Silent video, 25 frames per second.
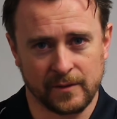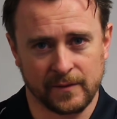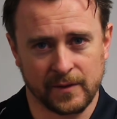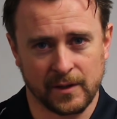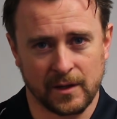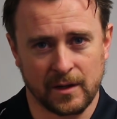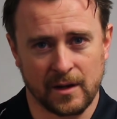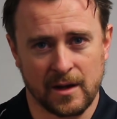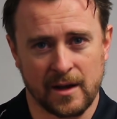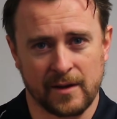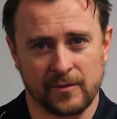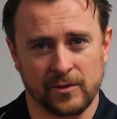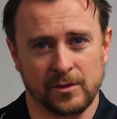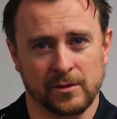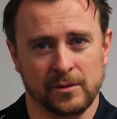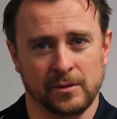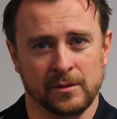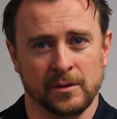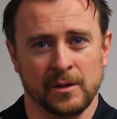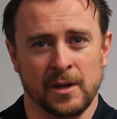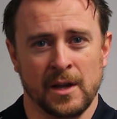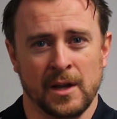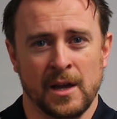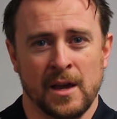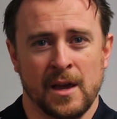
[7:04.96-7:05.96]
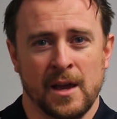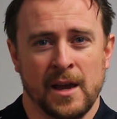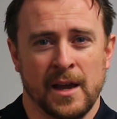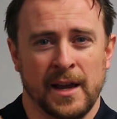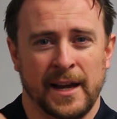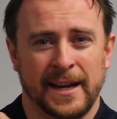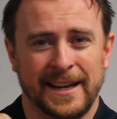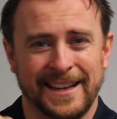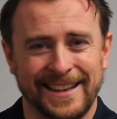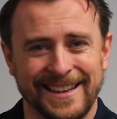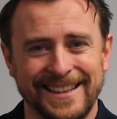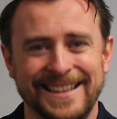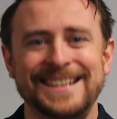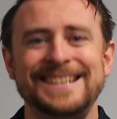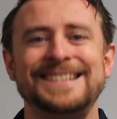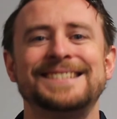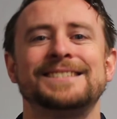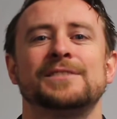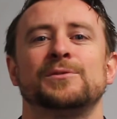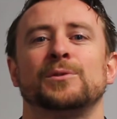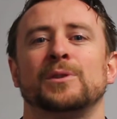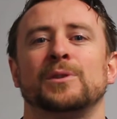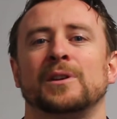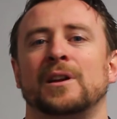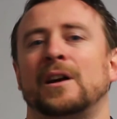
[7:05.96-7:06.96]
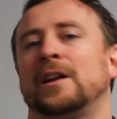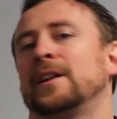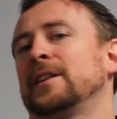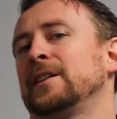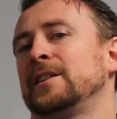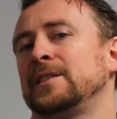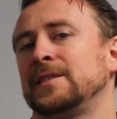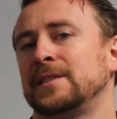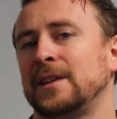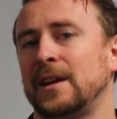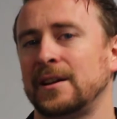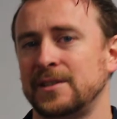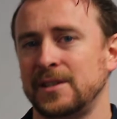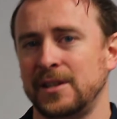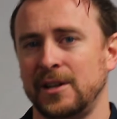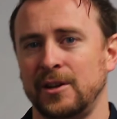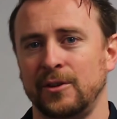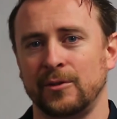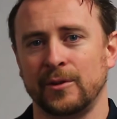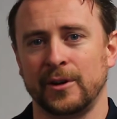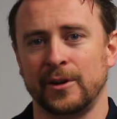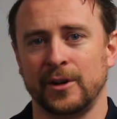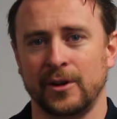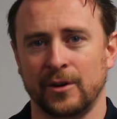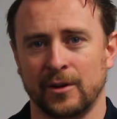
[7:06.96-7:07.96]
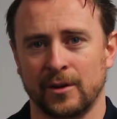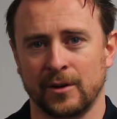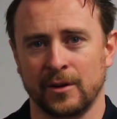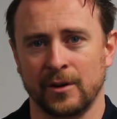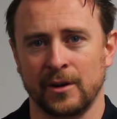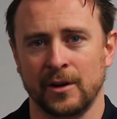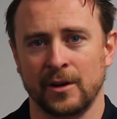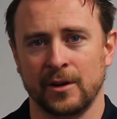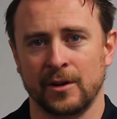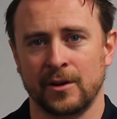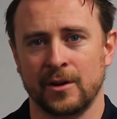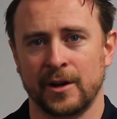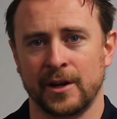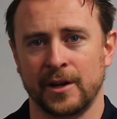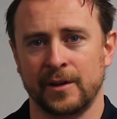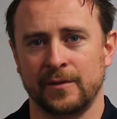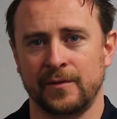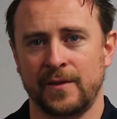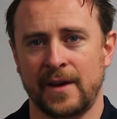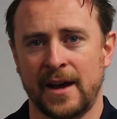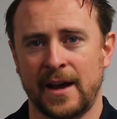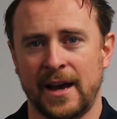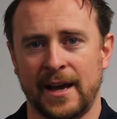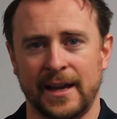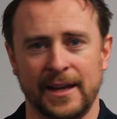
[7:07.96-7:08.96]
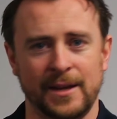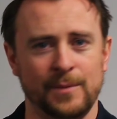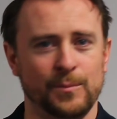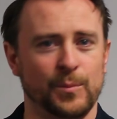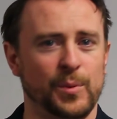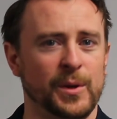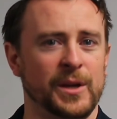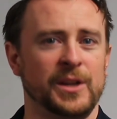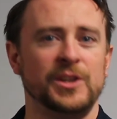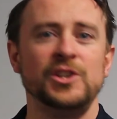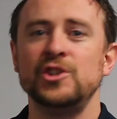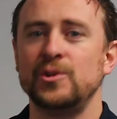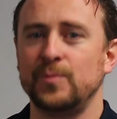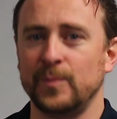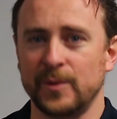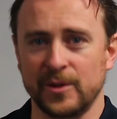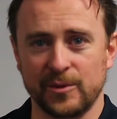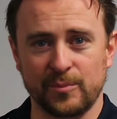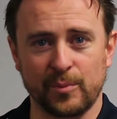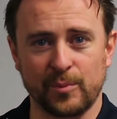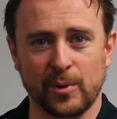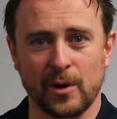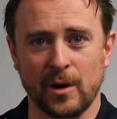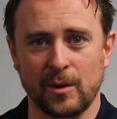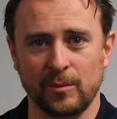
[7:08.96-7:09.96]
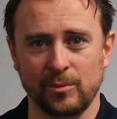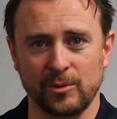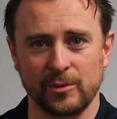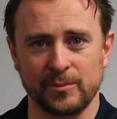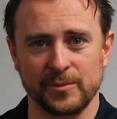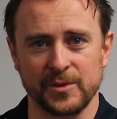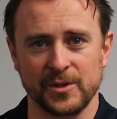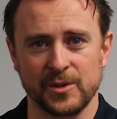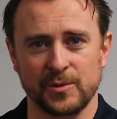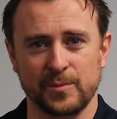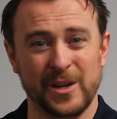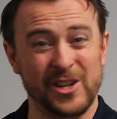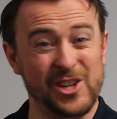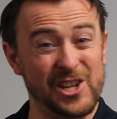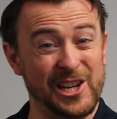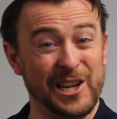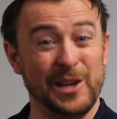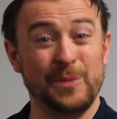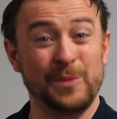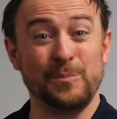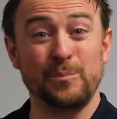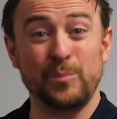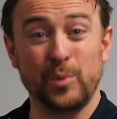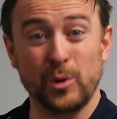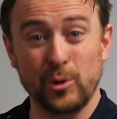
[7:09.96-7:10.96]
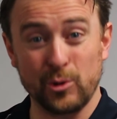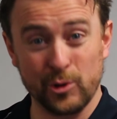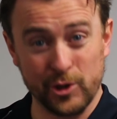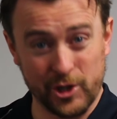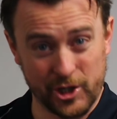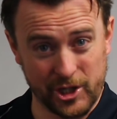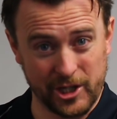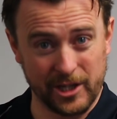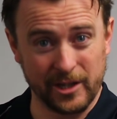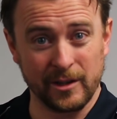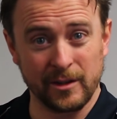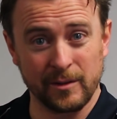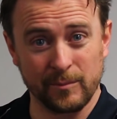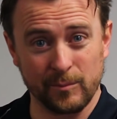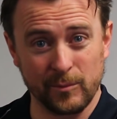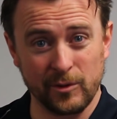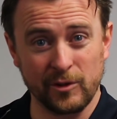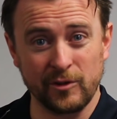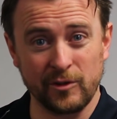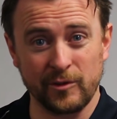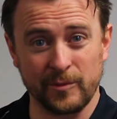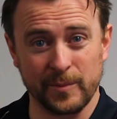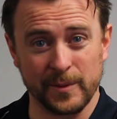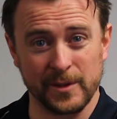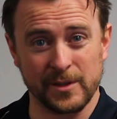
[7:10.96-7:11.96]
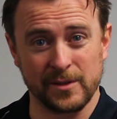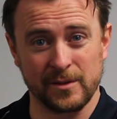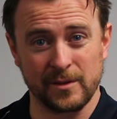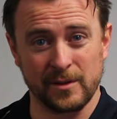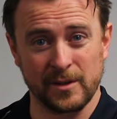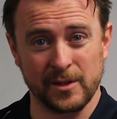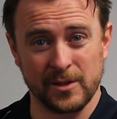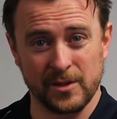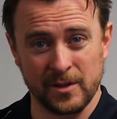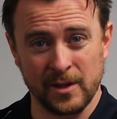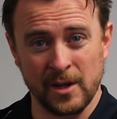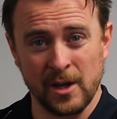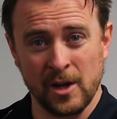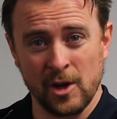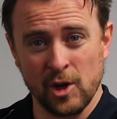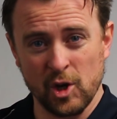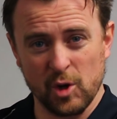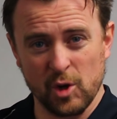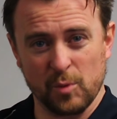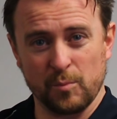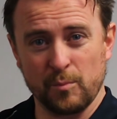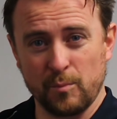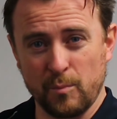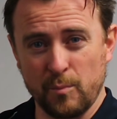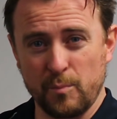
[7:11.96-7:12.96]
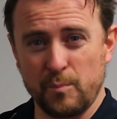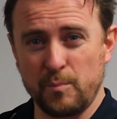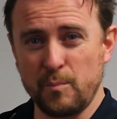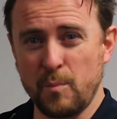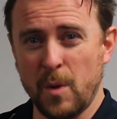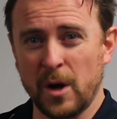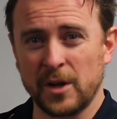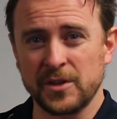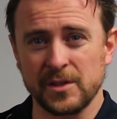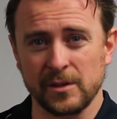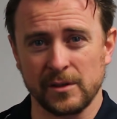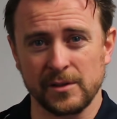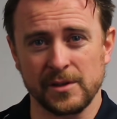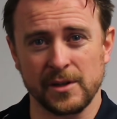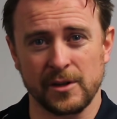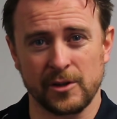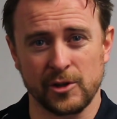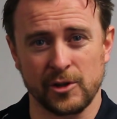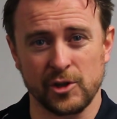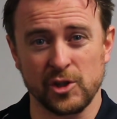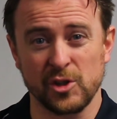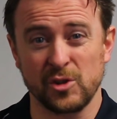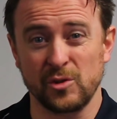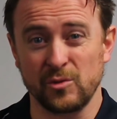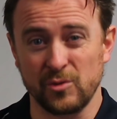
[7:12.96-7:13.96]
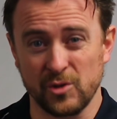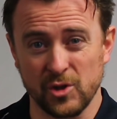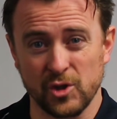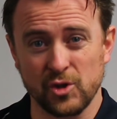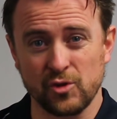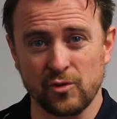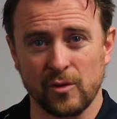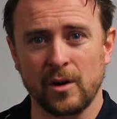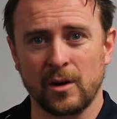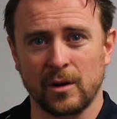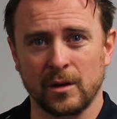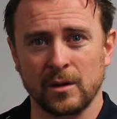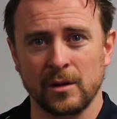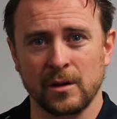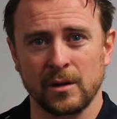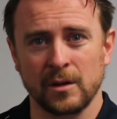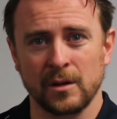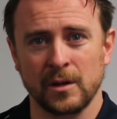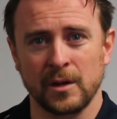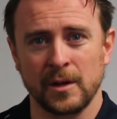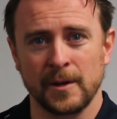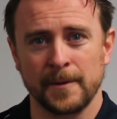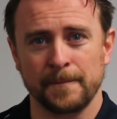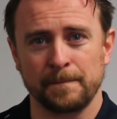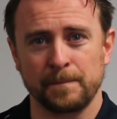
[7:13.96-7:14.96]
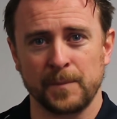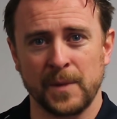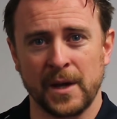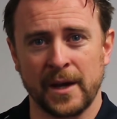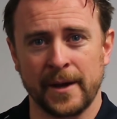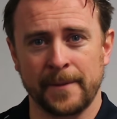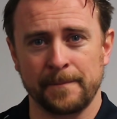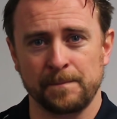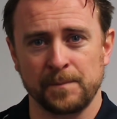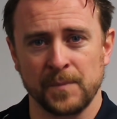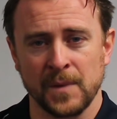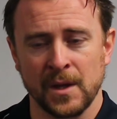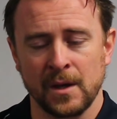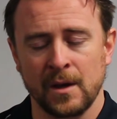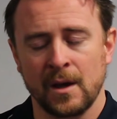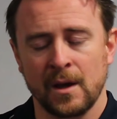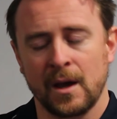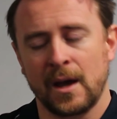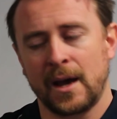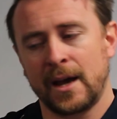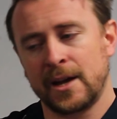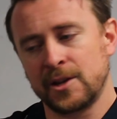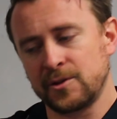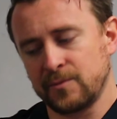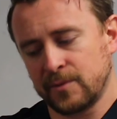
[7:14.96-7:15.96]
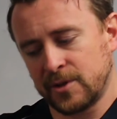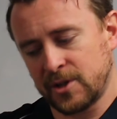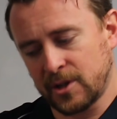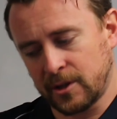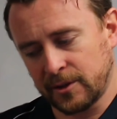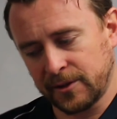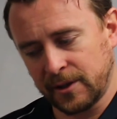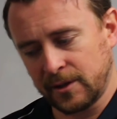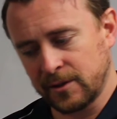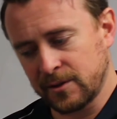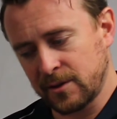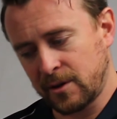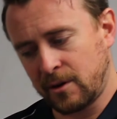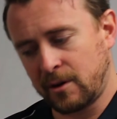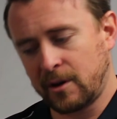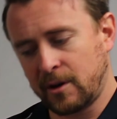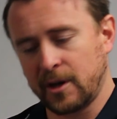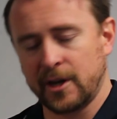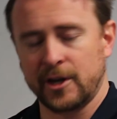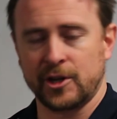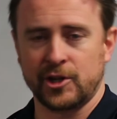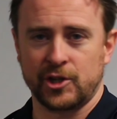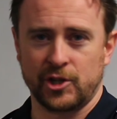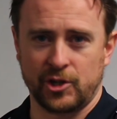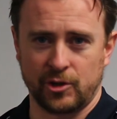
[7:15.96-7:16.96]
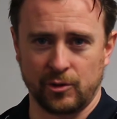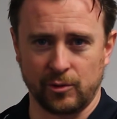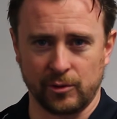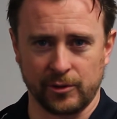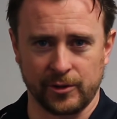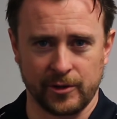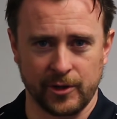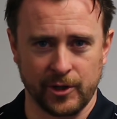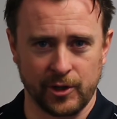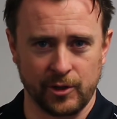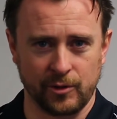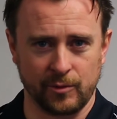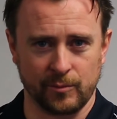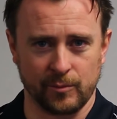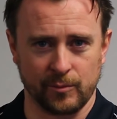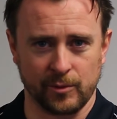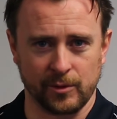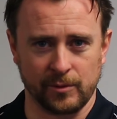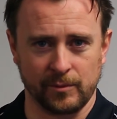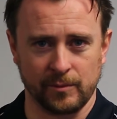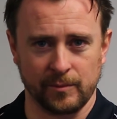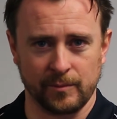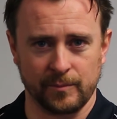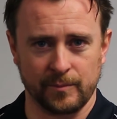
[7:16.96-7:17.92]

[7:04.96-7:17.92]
of the clavicle. It leads to a lot of this anterior kind of impingement problems, especially in pushing movements and this muscles that are too strong. Yeah, as a result, the entire shoulder and humeral,